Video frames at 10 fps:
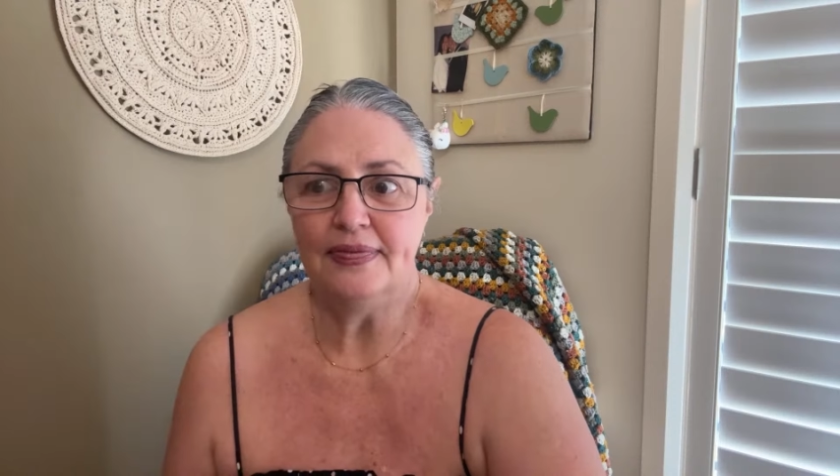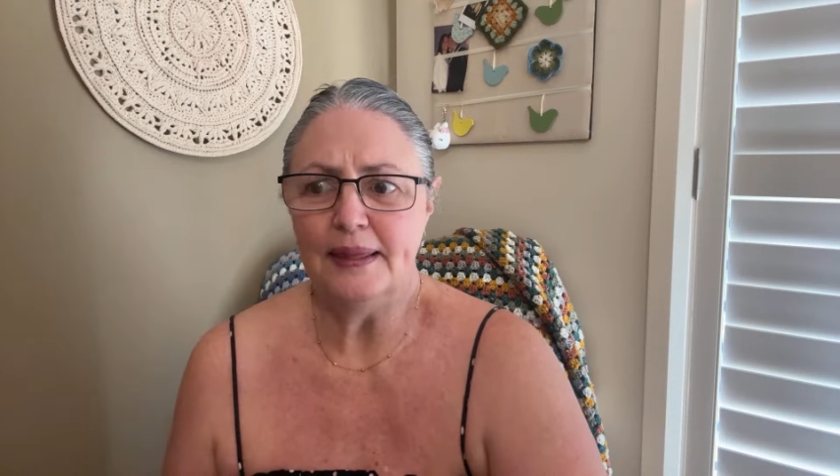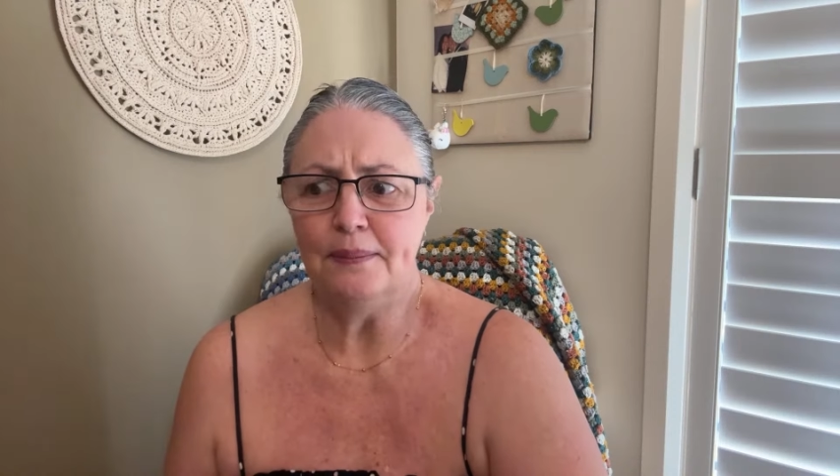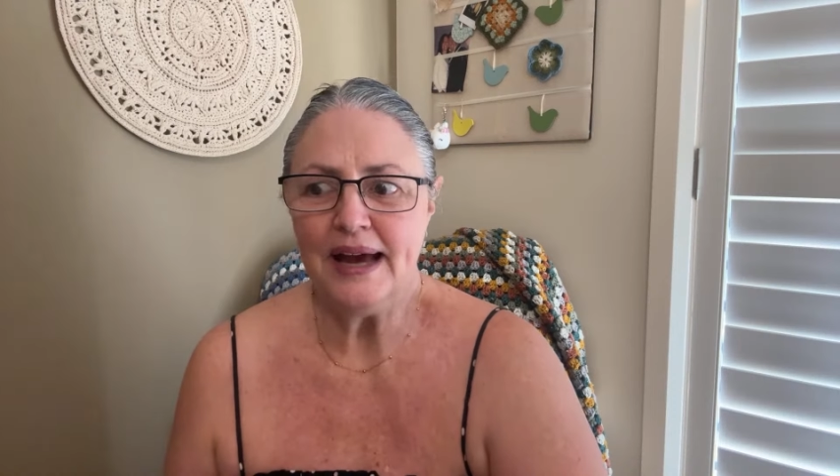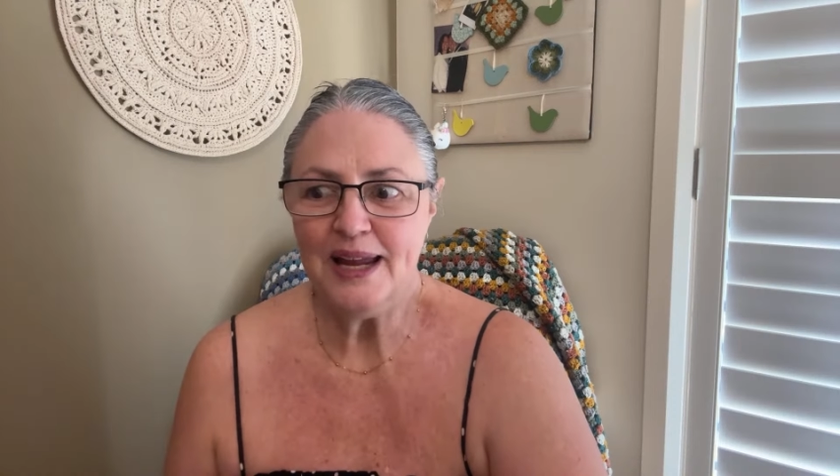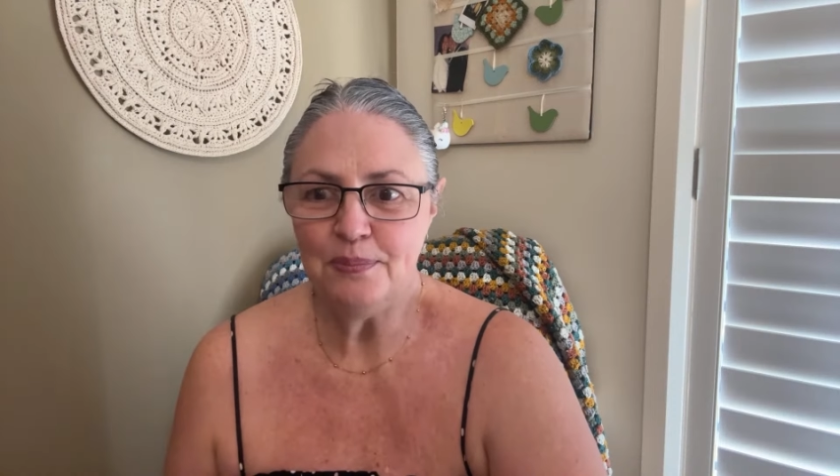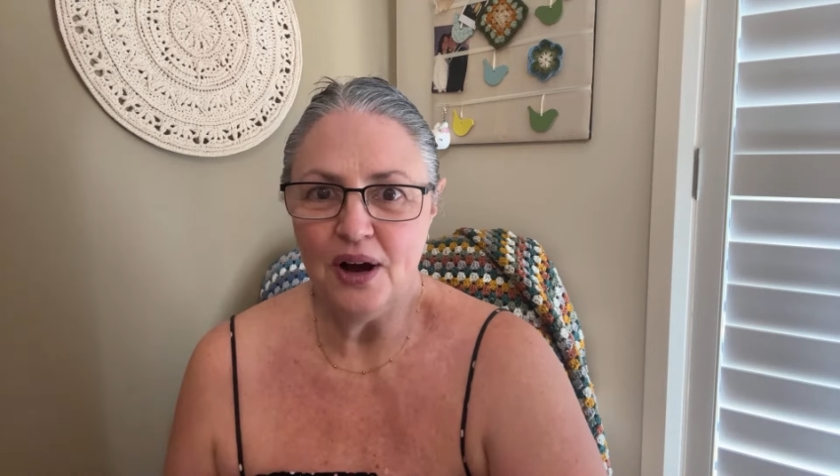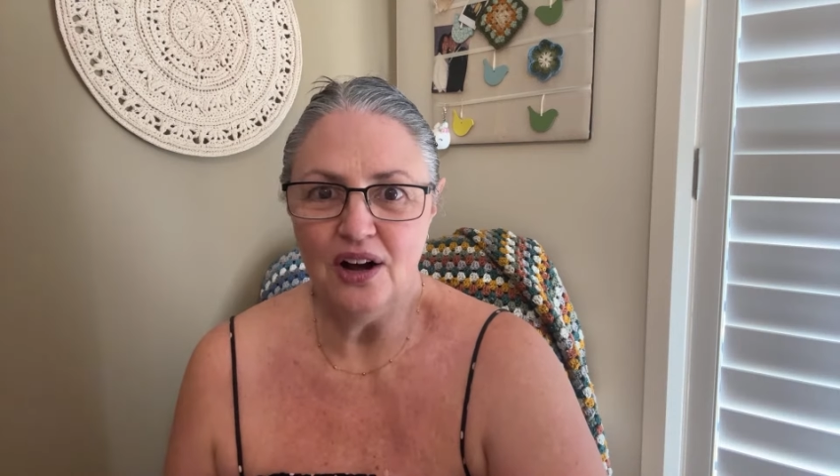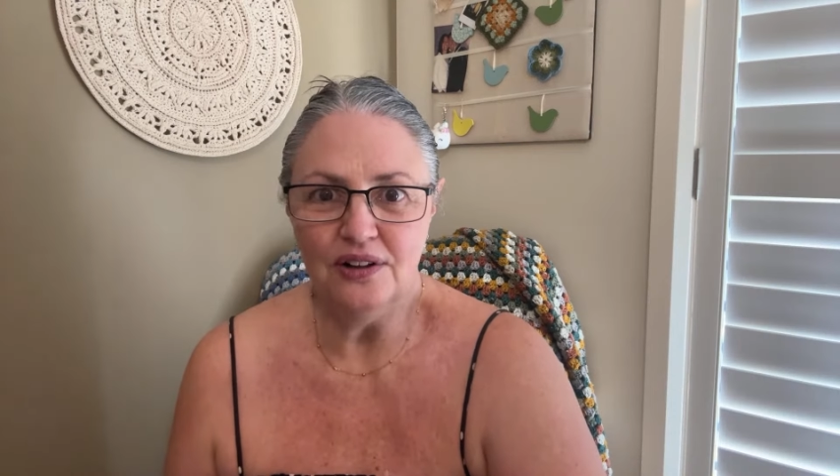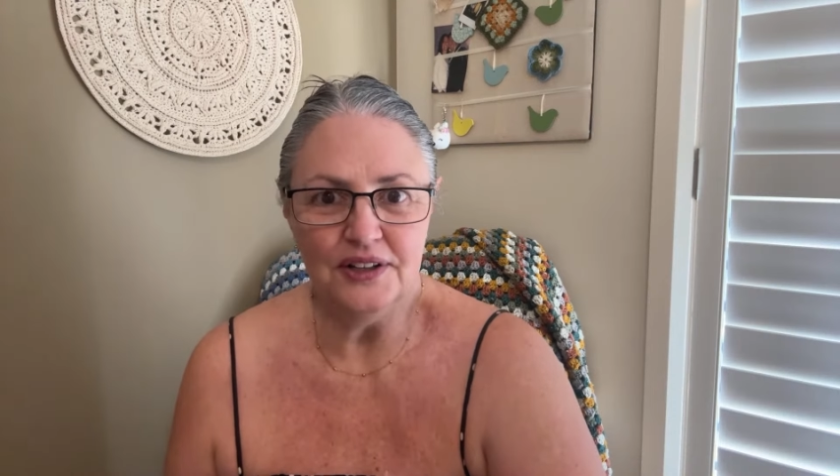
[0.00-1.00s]
the
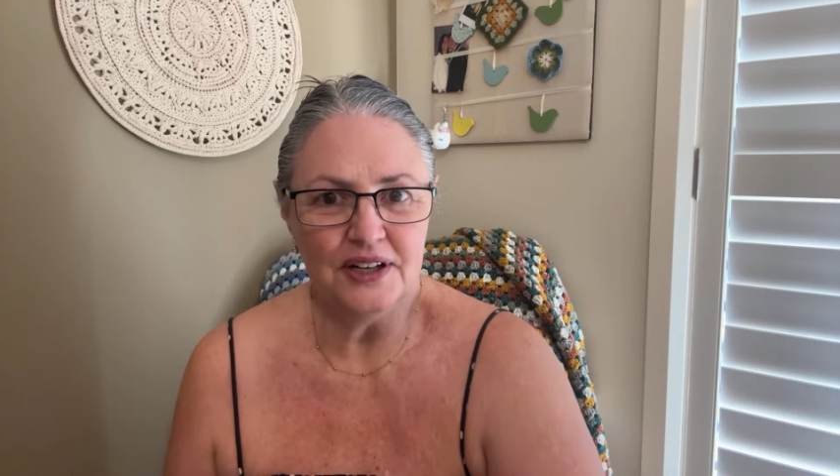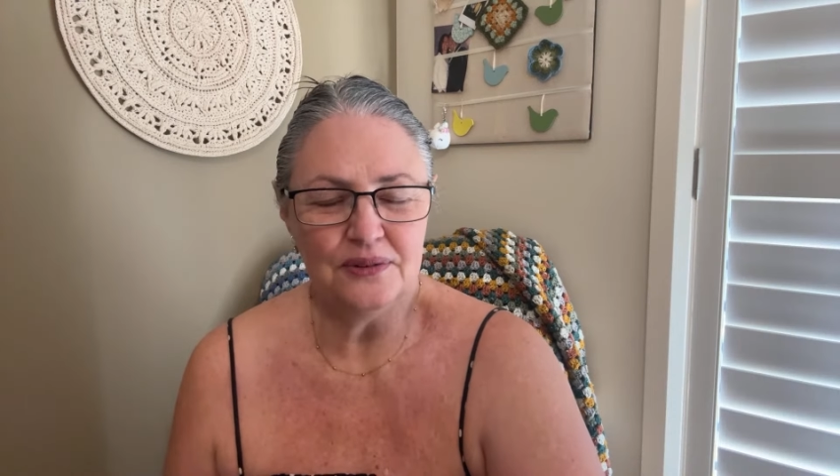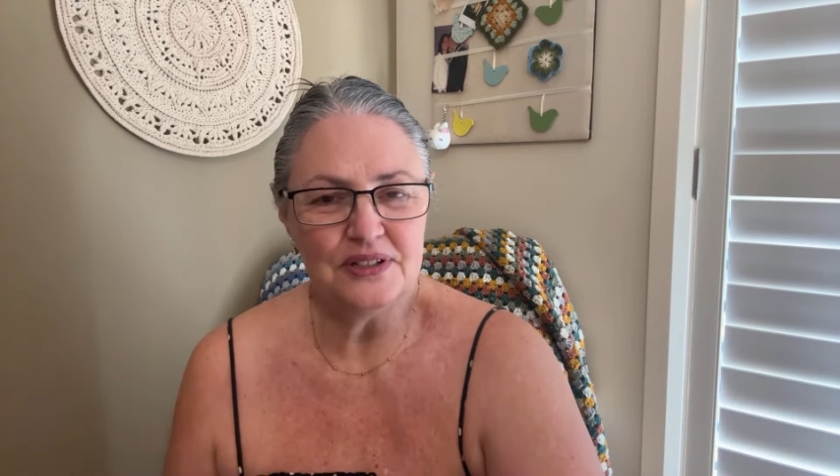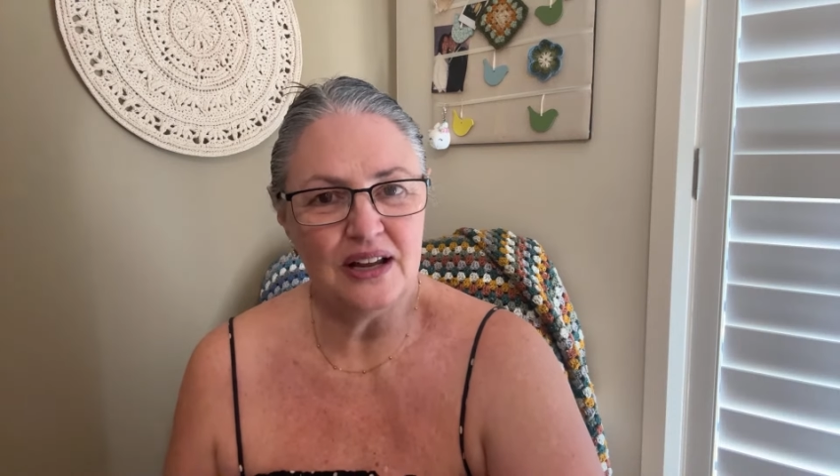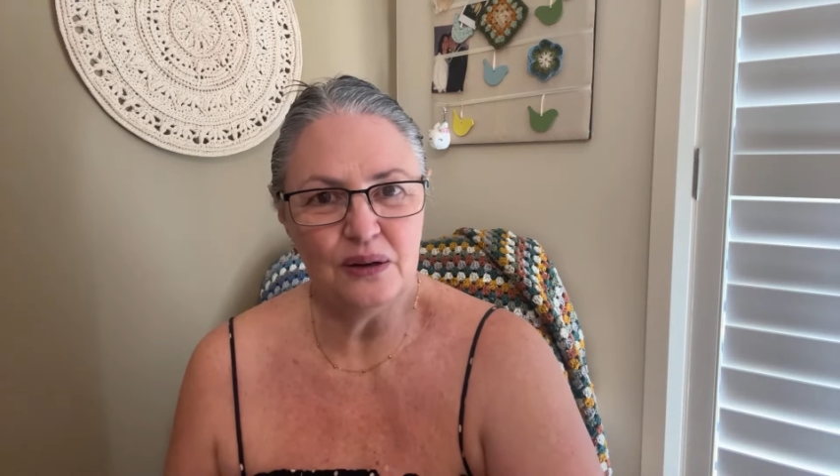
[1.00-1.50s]
maypole, and I was like,